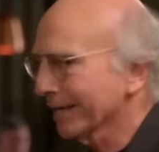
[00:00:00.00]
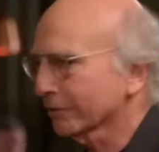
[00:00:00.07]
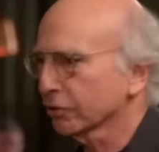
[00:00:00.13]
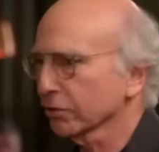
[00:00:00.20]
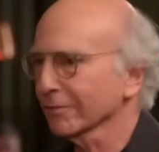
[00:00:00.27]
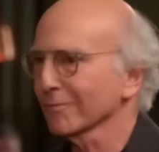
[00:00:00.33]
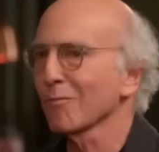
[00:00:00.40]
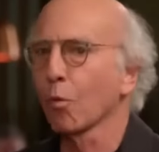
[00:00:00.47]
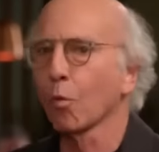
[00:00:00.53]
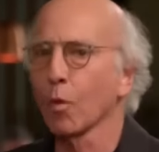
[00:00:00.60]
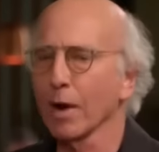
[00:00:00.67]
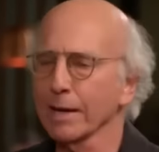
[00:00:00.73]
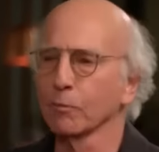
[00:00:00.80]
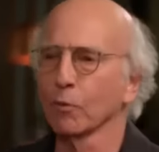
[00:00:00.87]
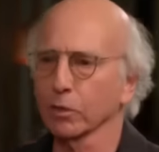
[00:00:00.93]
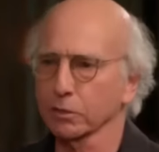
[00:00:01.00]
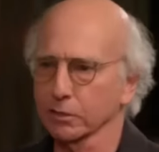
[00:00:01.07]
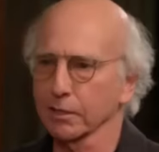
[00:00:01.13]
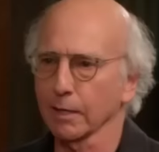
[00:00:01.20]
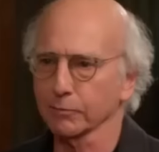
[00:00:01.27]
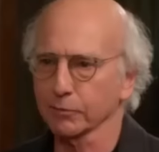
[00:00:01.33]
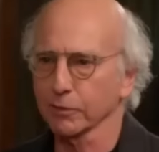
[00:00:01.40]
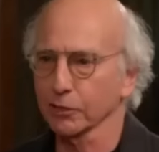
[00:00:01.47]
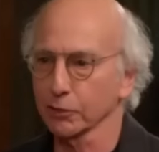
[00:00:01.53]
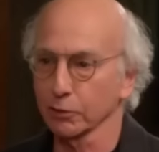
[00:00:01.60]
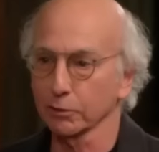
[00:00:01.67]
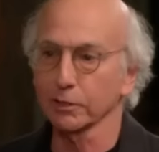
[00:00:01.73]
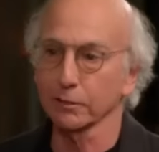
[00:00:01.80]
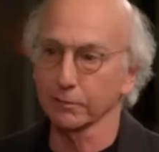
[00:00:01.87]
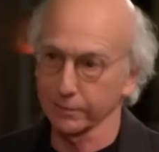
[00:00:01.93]
I took way more steps
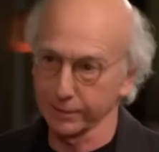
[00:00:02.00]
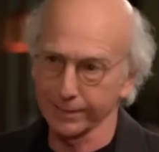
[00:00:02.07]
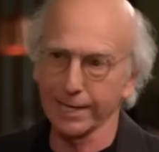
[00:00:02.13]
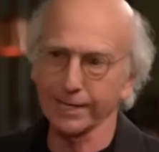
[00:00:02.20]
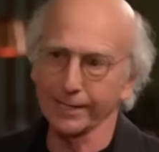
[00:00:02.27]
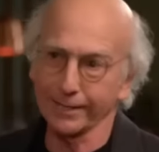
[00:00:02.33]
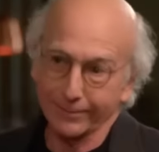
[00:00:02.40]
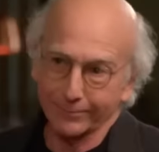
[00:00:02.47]
than you did to get